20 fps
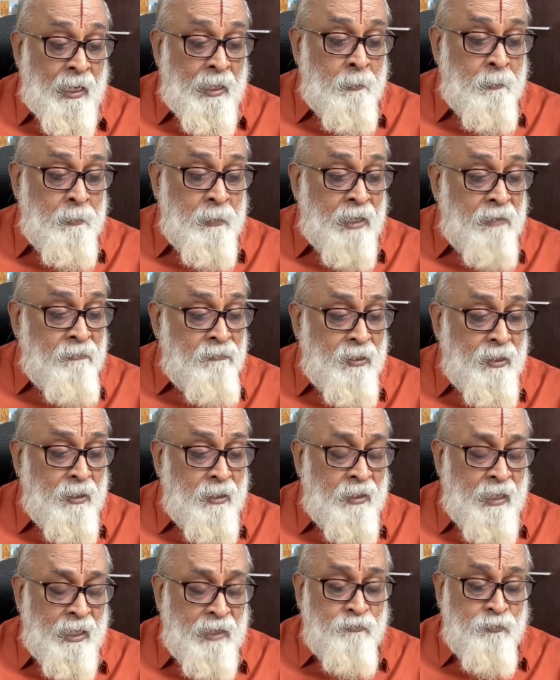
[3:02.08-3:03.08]
I am
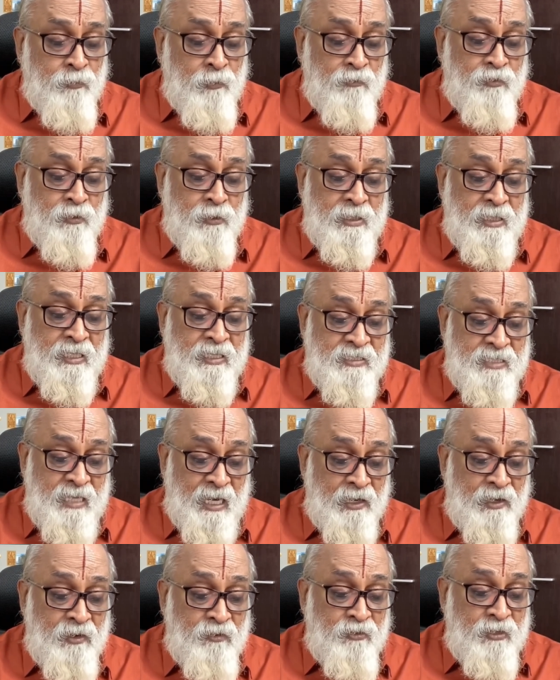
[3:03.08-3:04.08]
ever grateful for their
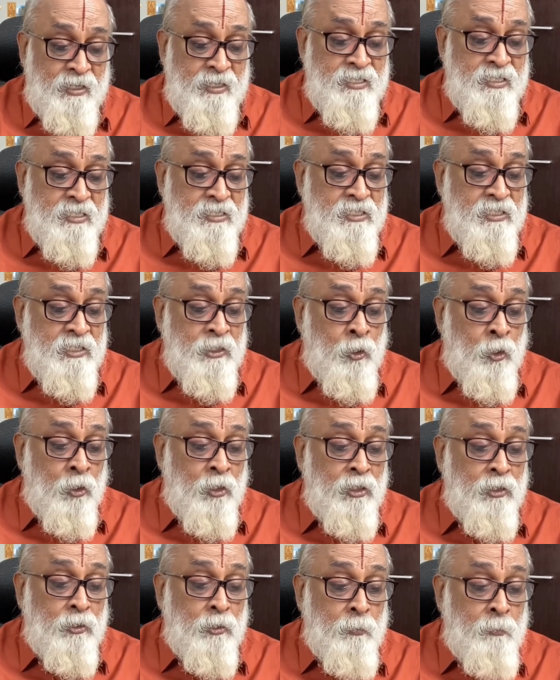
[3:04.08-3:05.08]
sacrifices in
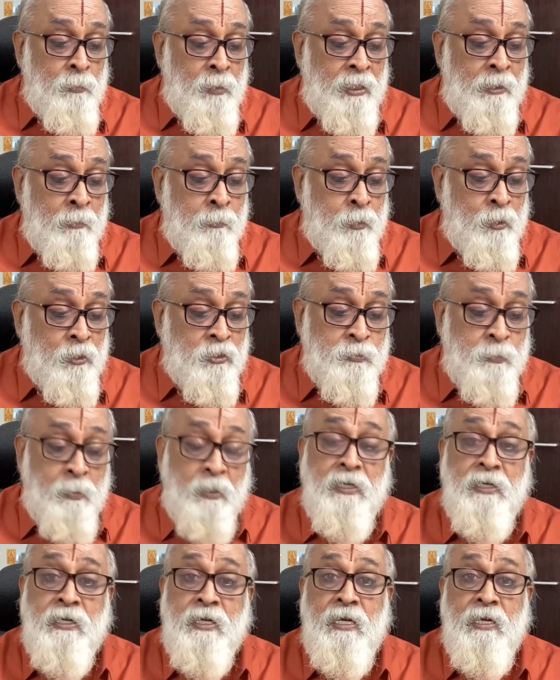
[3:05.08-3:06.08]
order to bring
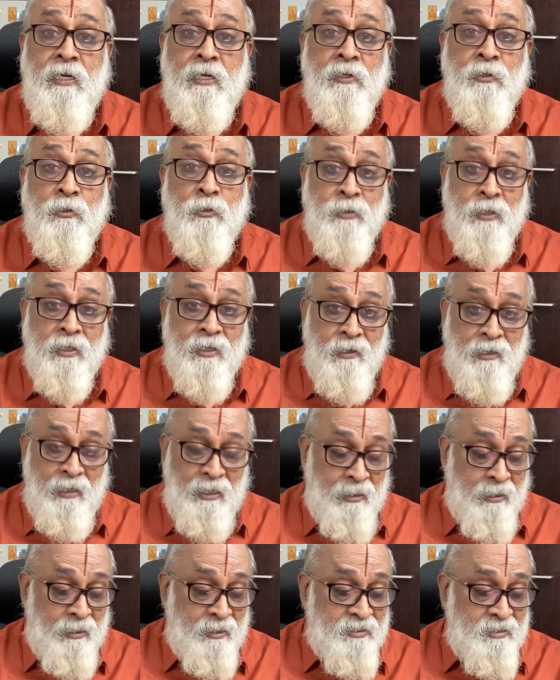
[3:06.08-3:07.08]
prosperity into their
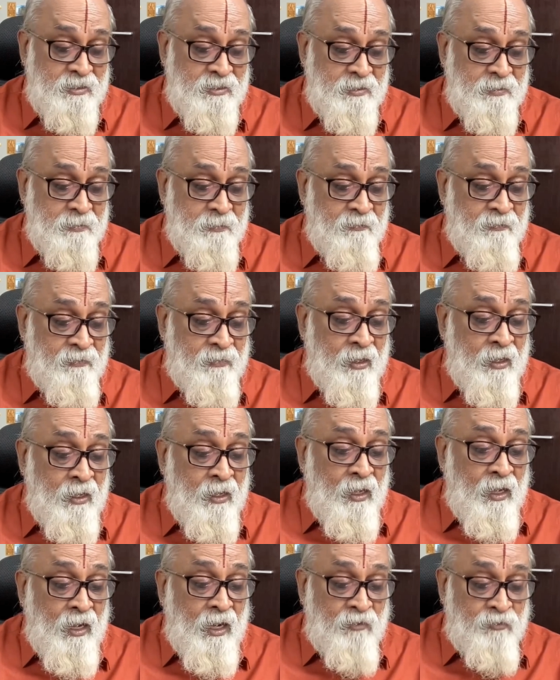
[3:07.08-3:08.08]
lineage.
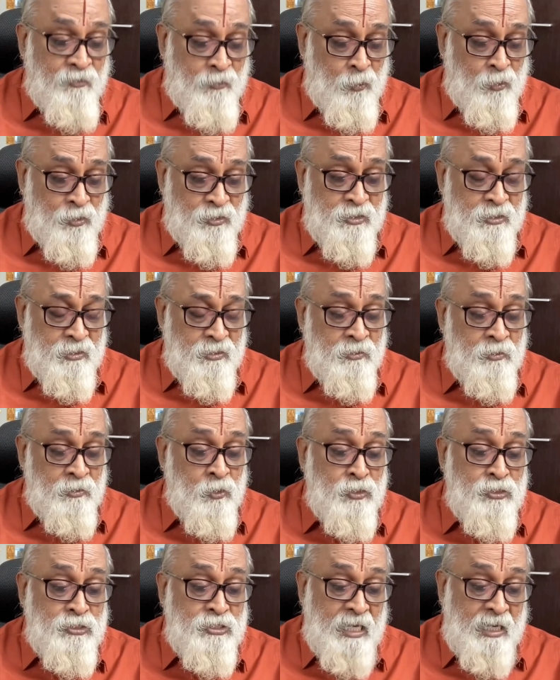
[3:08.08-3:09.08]
Of course,
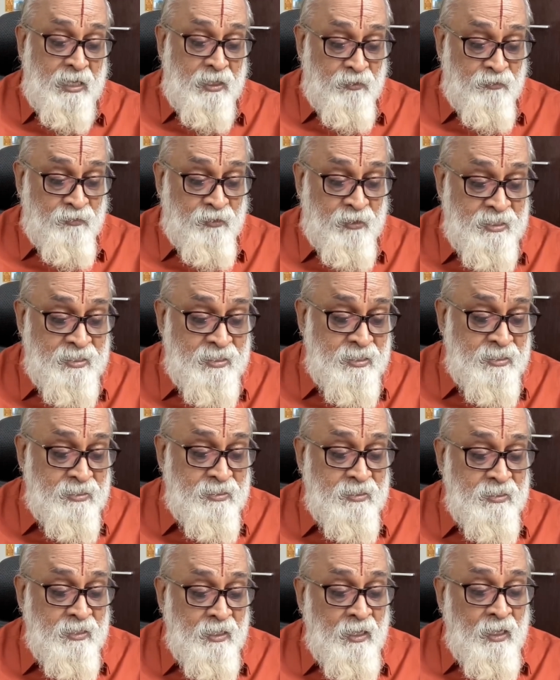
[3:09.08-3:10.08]
those
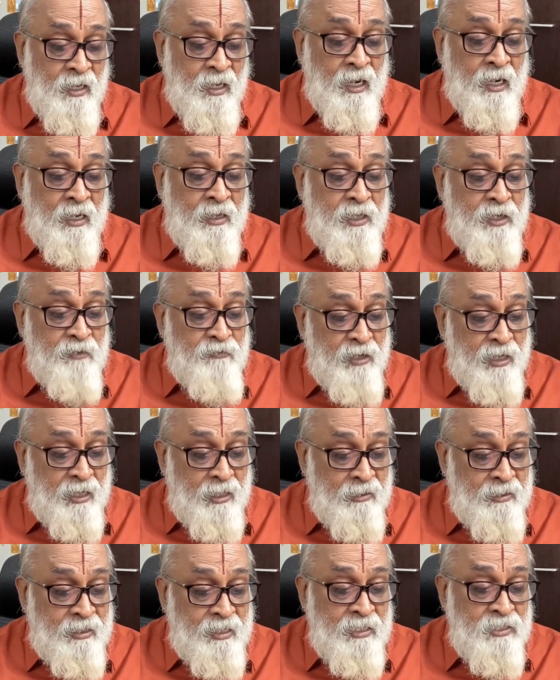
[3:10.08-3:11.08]
sacrifices and
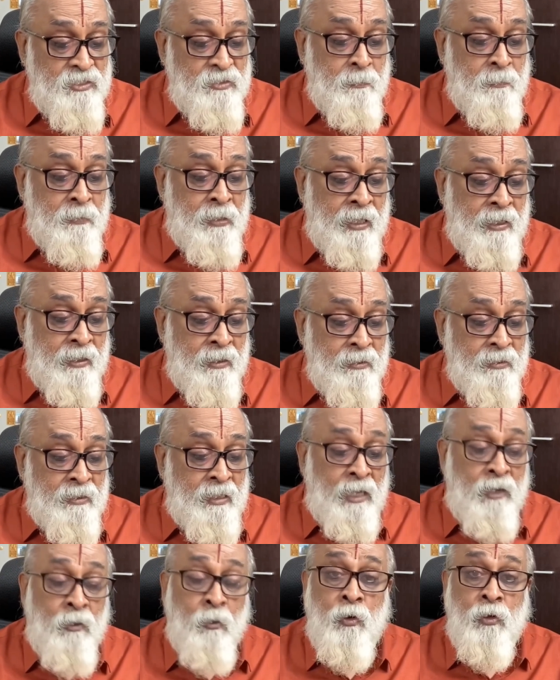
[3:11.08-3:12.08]
difficulties
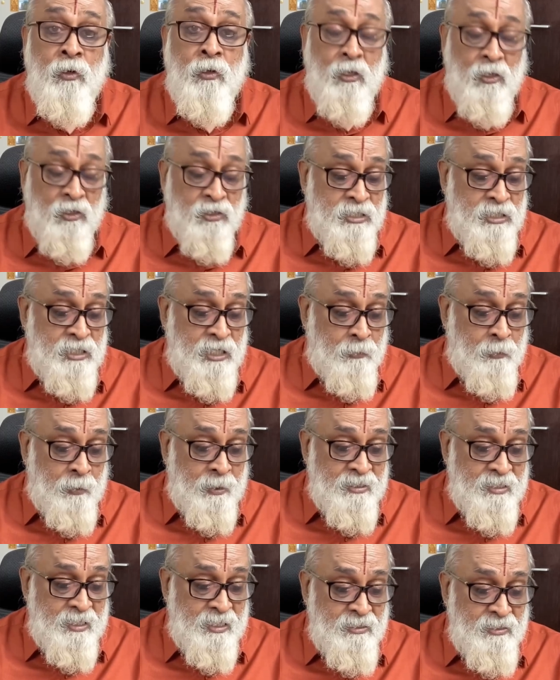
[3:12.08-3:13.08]
bring their own
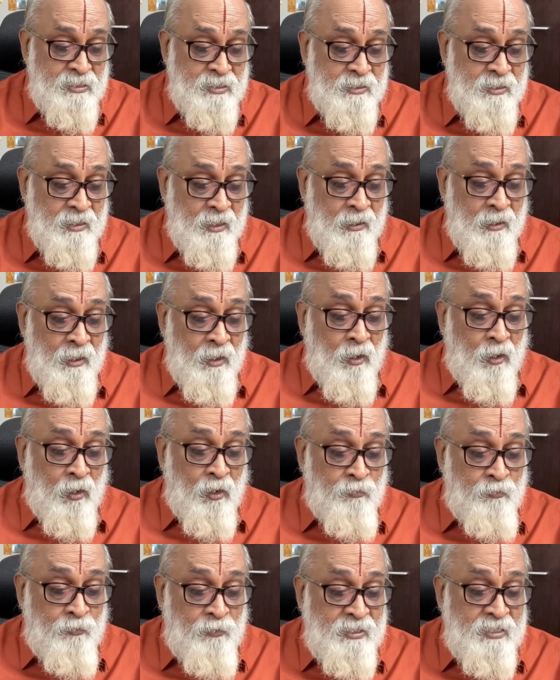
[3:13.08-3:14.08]
consequences,
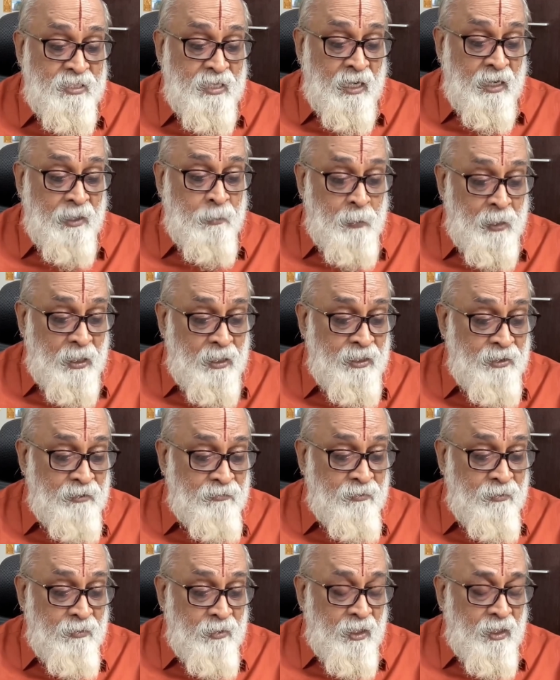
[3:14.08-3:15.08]
of which I
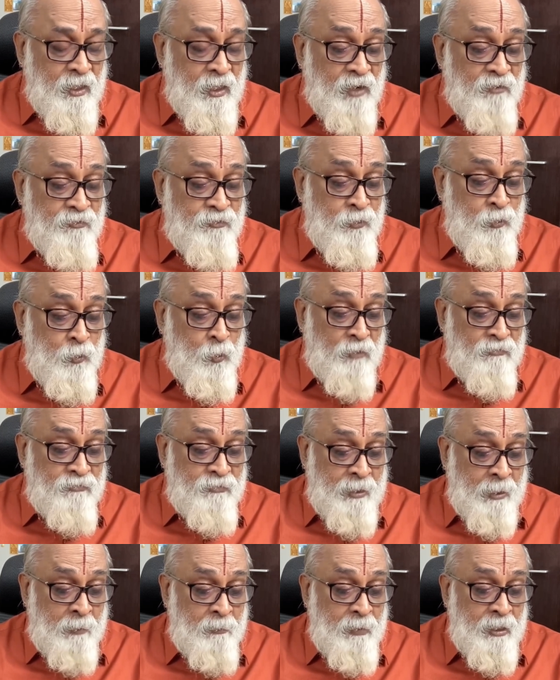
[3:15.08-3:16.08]
believe a few
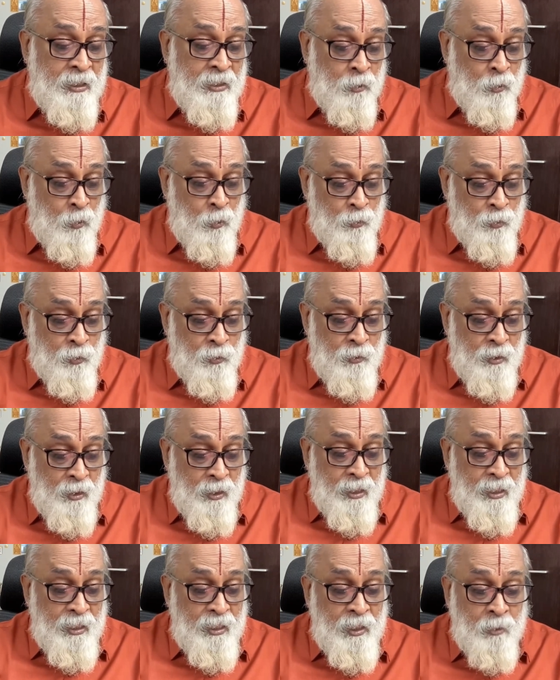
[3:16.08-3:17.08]
of them include
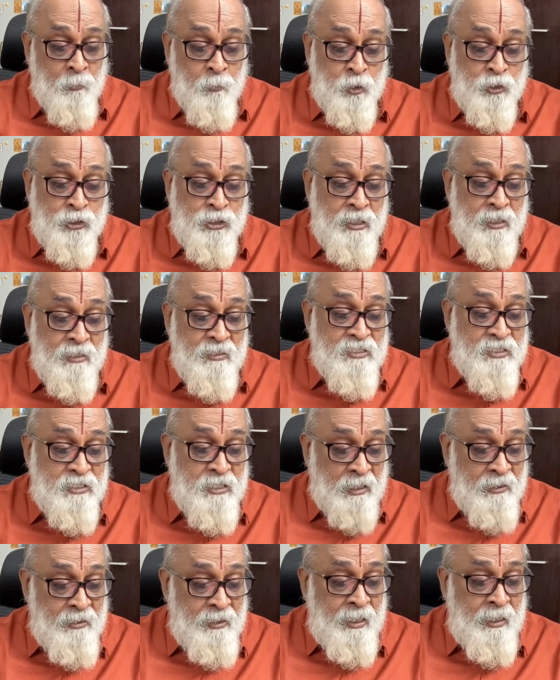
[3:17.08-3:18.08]
emotional
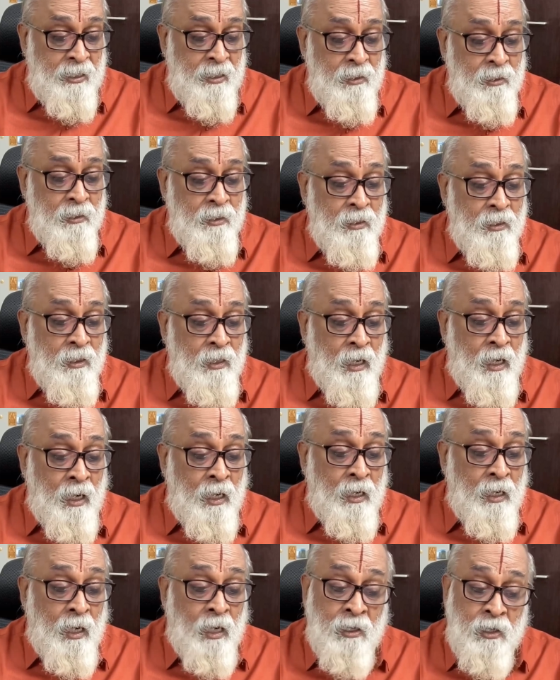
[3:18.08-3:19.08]
stunting
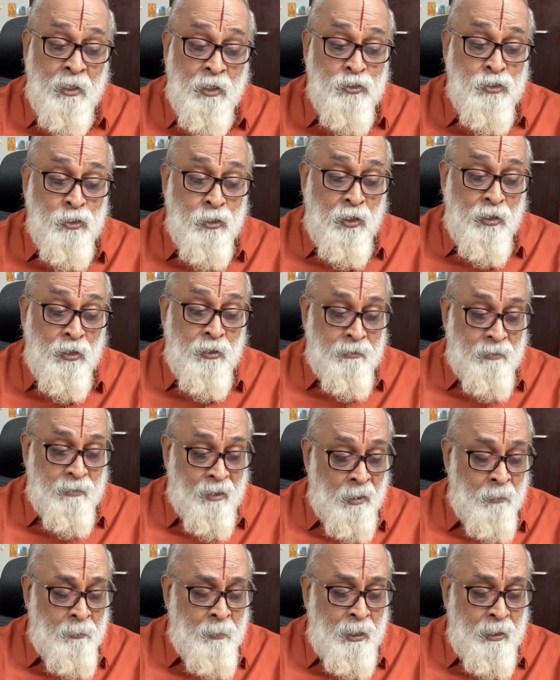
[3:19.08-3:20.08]
and
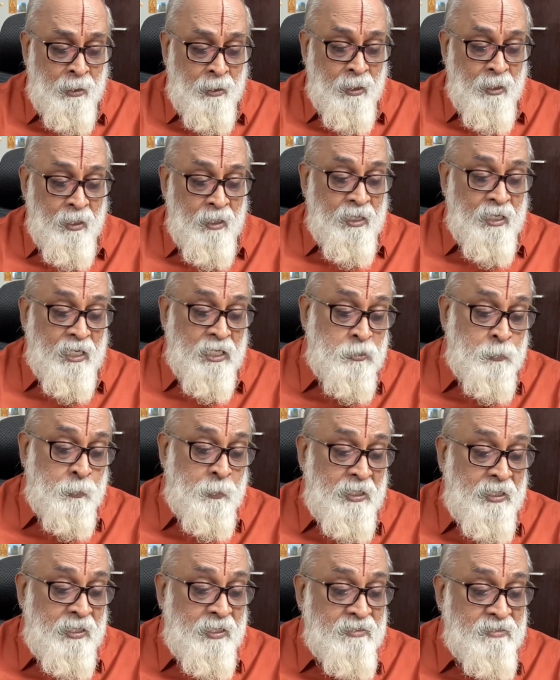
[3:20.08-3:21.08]
unresolved trauma,
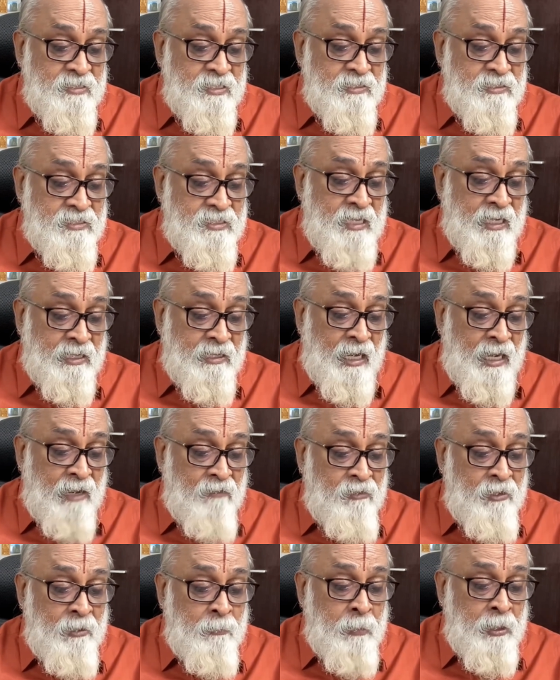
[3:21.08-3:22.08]
experiences that
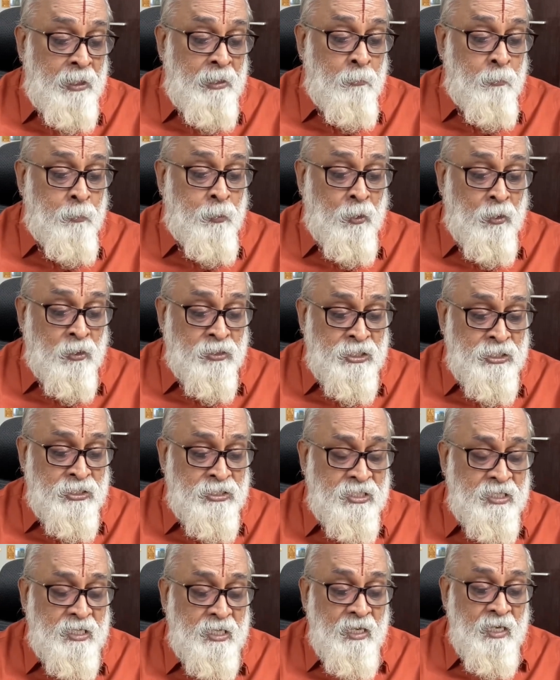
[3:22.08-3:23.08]
haven't been
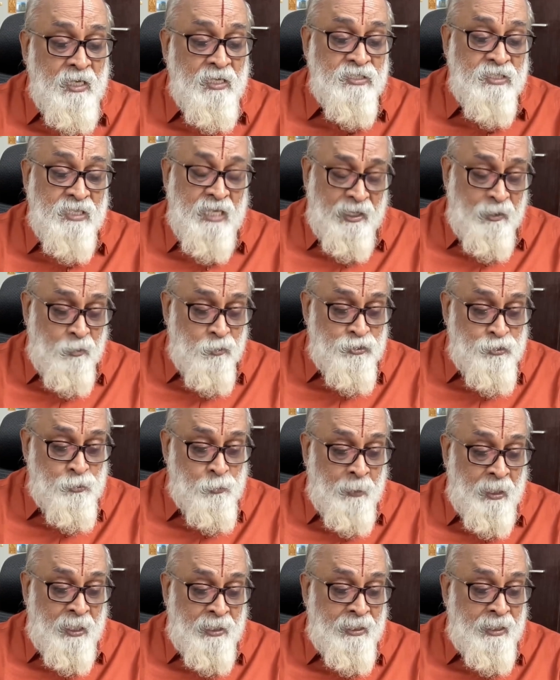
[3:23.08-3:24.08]
processed
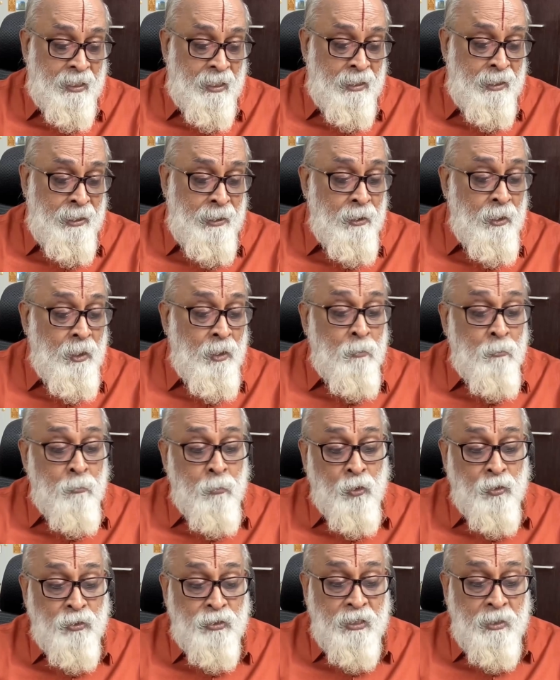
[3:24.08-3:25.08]
psychosomatically,
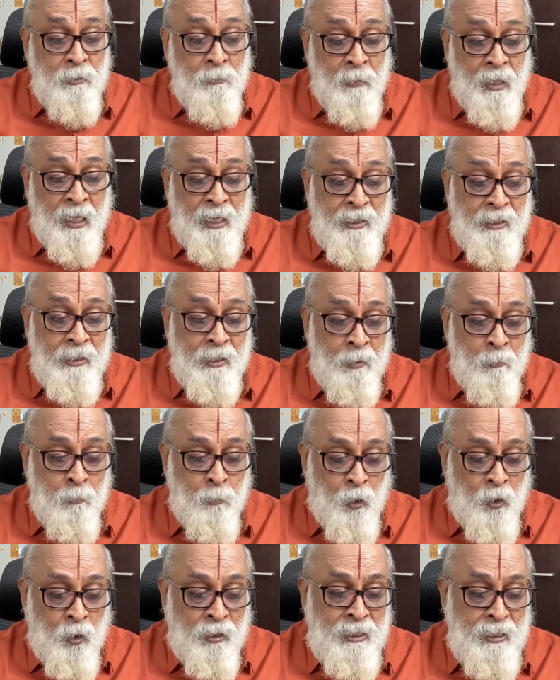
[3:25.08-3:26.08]
both in mind
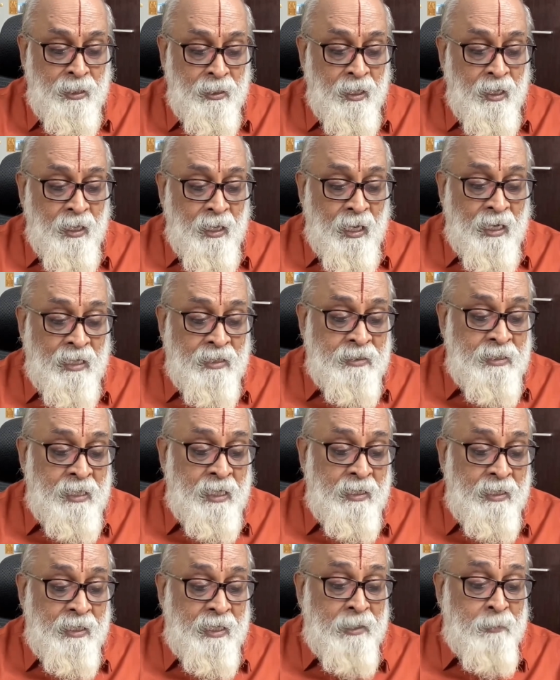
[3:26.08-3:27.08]
and body,
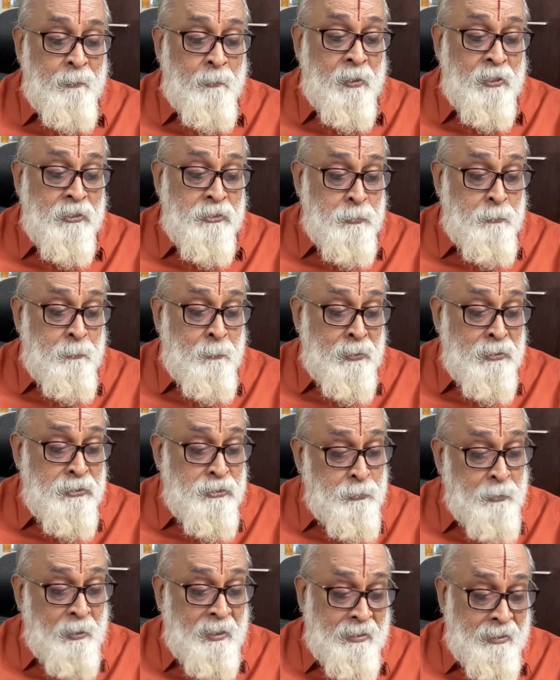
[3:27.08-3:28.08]
and then get
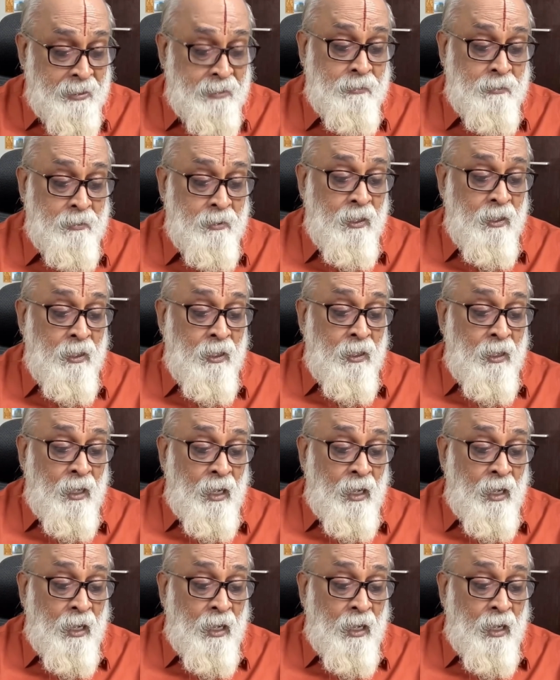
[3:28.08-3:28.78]
perpetuated